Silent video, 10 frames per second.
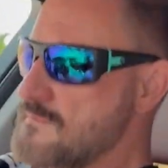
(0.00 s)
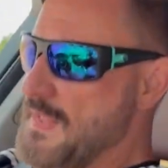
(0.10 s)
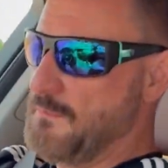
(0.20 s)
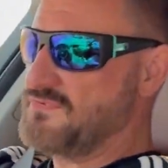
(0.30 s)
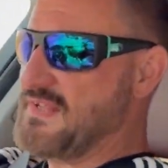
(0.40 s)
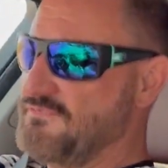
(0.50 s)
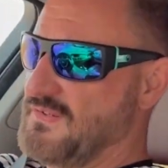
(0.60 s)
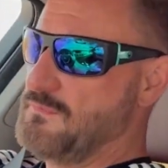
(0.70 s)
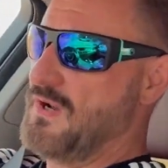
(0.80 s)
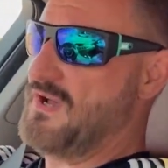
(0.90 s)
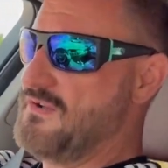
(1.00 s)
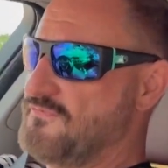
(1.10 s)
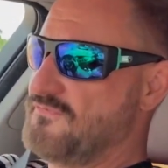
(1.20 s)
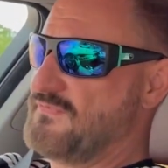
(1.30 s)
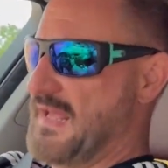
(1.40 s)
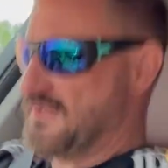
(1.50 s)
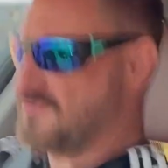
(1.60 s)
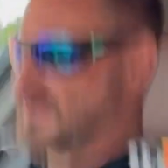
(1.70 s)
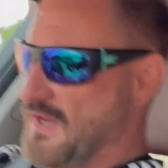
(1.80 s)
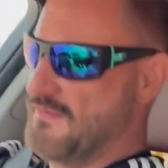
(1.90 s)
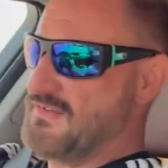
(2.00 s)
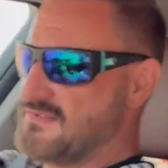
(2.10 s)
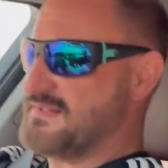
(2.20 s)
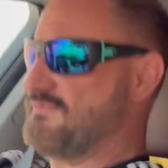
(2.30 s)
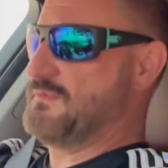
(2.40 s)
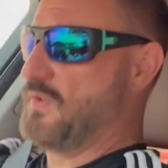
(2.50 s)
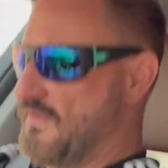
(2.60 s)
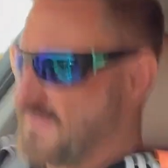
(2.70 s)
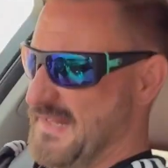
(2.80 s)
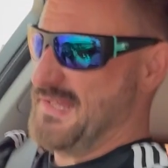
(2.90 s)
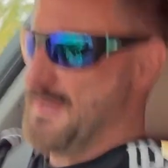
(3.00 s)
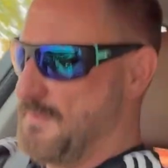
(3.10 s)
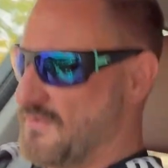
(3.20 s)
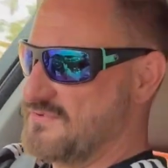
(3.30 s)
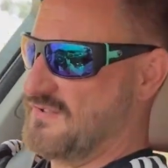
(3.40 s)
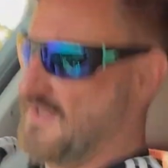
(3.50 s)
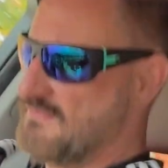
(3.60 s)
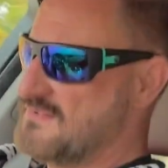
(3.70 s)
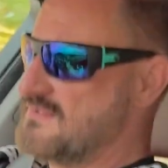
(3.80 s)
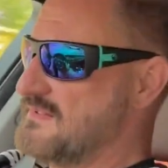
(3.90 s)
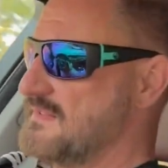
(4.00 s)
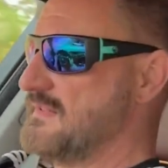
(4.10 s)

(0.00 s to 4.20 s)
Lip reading: It was definitely worth getting serviced, definitely worth getting a gearbox serviced.